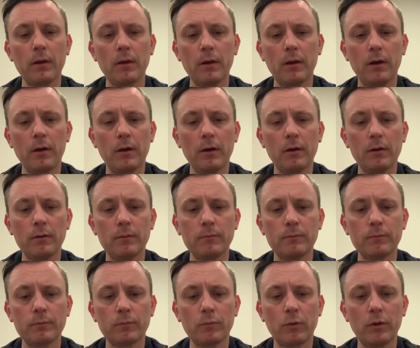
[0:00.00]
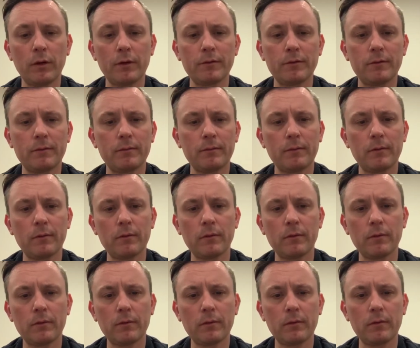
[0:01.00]
What else
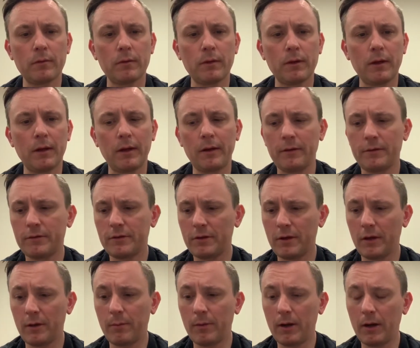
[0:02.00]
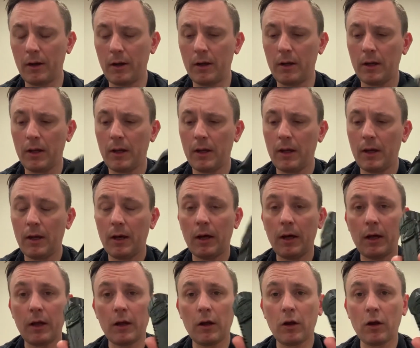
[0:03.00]
can I say about it?
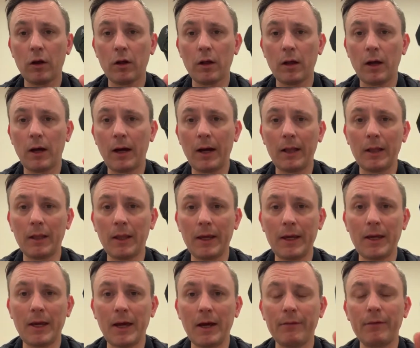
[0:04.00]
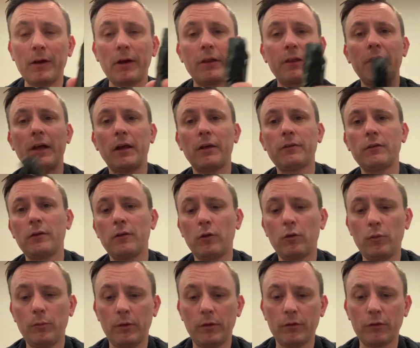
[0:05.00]
I like having 1,000
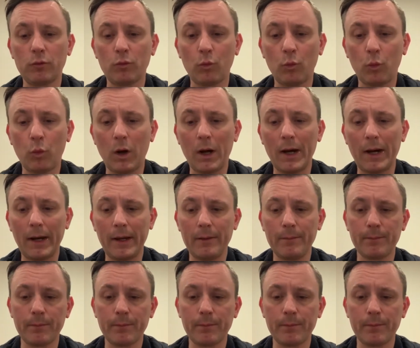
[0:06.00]
lumens. Why?